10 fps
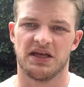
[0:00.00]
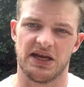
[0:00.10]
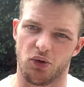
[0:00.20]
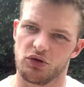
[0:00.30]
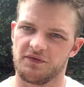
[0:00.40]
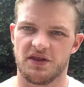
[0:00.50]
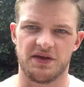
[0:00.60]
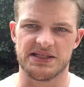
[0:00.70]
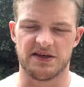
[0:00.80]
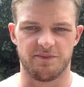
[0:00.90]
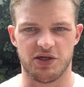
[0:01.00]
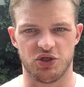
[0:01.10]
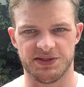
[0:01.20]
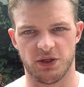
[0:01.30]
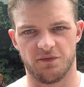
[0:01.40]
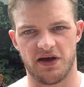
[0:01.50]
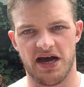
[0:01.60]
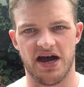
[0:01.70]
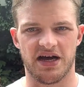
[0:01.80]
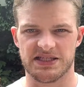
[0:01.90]
Now, all of the things I've mentioned so
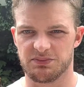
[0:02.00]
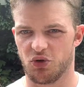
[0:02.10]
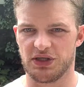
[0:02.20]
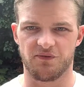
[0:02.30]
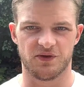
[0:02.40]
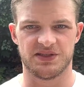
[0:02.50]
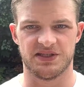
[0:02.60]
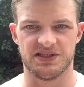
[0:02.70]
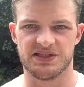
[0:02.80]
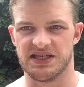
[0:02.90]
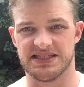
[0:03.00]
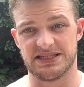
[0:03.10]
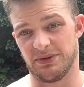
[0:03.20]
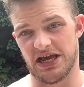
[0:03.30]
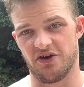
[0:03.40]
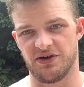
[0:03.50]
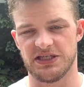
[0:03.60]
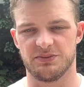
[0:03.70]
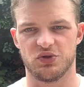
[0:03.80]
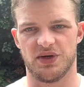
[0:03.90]
far are small differences and
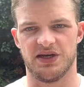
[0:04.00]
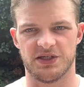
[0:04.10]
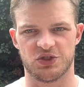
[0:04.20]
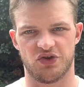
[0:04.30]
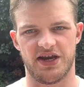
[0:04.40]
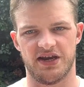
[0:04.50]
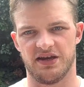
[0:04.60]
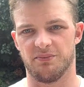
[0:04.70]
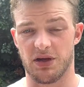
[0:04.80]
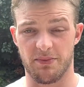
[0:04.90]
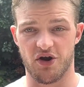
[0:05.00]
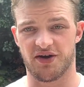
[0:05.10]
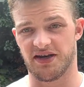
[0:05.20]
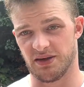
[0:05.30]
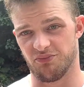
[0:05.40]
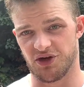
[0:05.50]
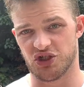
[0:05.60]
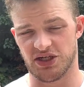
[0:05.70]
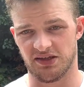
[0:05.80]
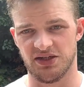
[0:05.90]
similarities between Australian, American, and
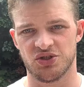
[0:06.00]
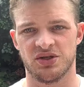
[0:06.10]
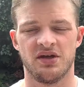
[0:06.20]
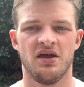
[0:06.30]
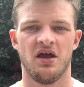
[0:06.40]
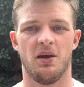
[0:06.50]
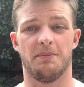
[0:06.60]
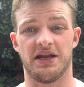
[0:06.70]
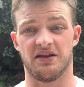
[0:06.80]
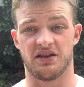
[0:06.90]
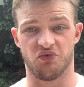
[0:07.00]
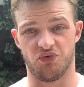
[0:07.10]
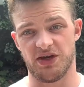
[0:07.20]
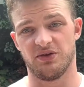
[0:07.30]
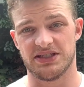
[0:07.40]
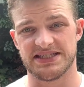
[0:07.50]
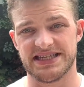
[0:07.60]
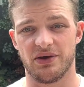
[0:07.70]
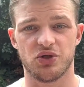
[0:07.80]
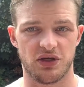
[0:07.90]
British English, but the real
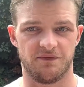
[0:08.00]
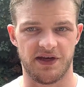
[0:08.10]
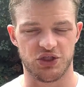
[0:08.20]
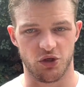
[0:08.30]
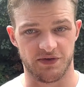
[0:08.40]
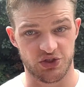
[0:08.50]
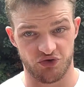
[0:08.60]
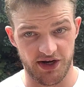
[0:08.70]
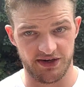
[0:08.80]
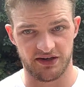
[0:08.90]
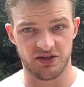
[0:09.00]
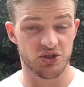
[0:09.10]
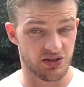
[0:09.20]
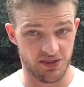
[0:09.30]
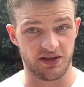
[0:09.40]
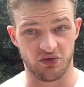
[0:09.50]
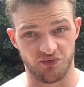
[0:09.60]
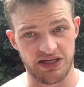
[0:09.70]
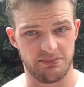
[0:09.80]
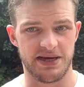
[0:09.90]
distinguishing feature of Australian English, the thing that
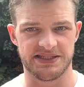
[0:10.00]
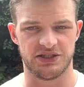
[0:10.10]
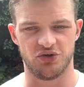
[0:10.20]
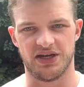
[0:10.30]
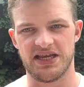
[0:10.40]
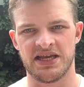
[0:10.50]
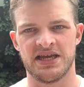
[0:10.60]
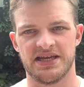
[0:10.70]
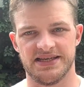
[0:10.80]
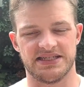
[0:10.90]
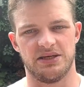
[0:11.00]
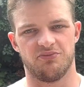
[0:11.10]
really makes it unique, is the